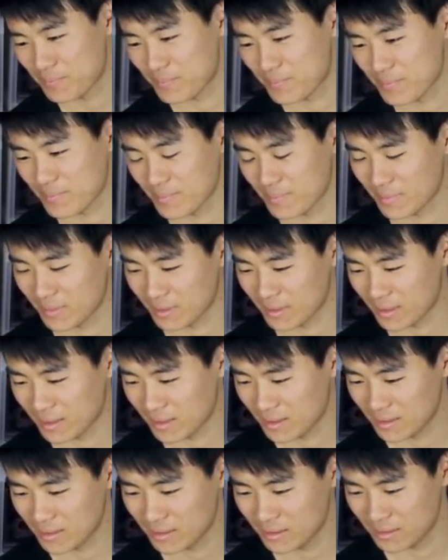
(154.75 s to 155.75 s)

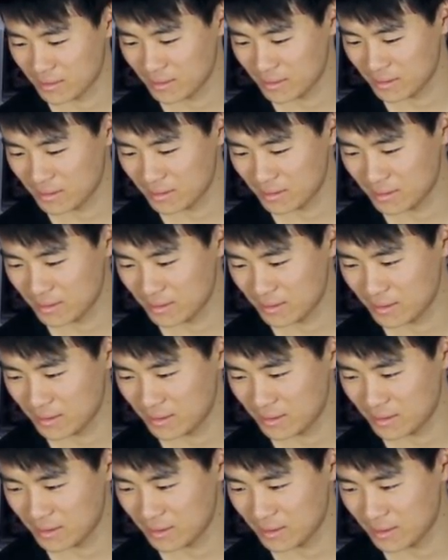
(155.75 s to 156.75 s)

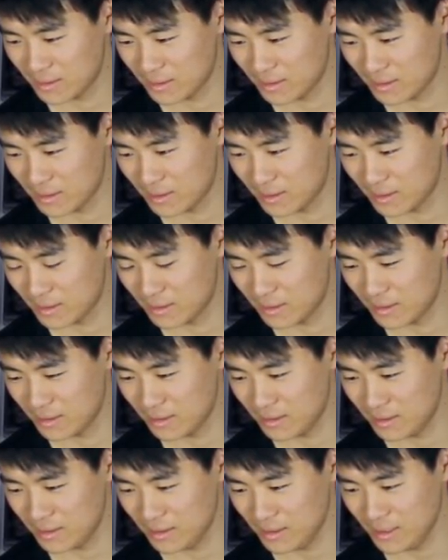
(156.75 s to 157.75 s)

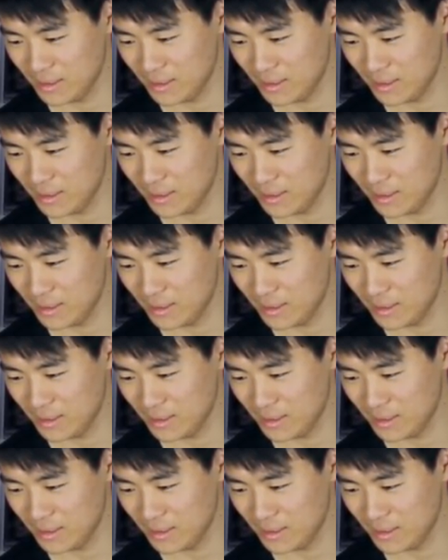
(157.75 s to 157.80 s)
This person isn't speaking.